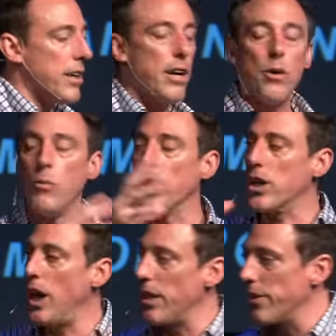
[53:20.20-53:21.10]
are, what
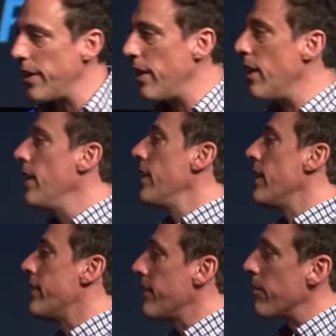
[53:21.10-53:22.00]
color they are.
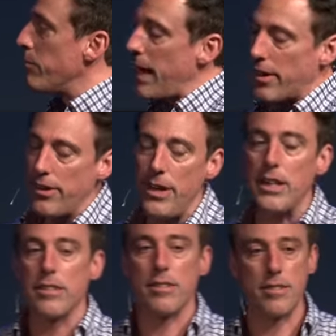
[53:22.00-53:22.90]
It doesn't matter.
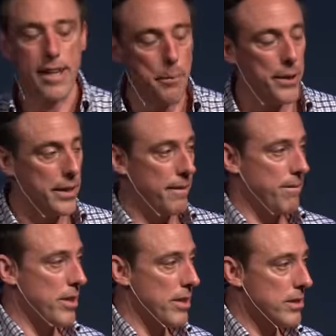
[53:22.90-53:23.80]
Stop it.
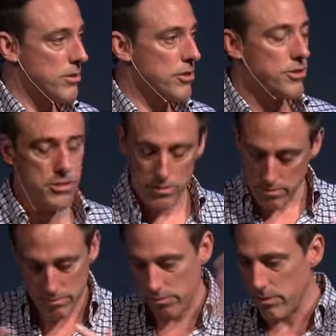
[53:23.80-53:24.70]
Just
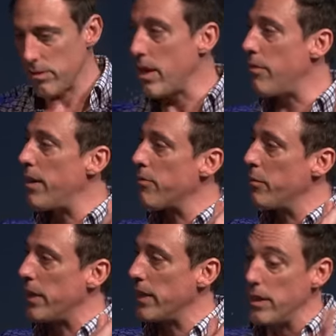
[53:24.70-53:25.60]
love
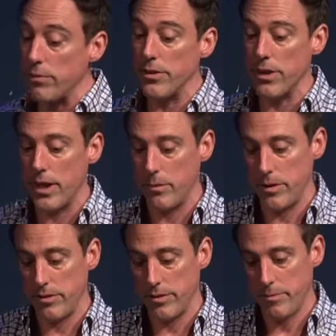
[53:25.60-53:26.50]
everybody, even your
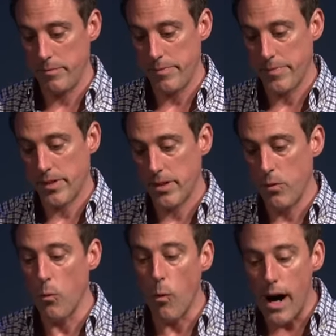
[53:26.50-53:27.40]
enemies.
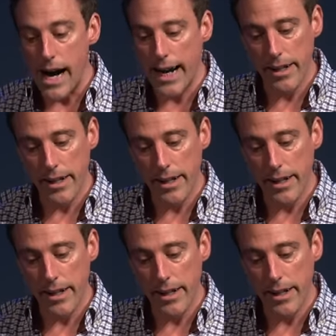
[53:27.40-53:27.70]
Why?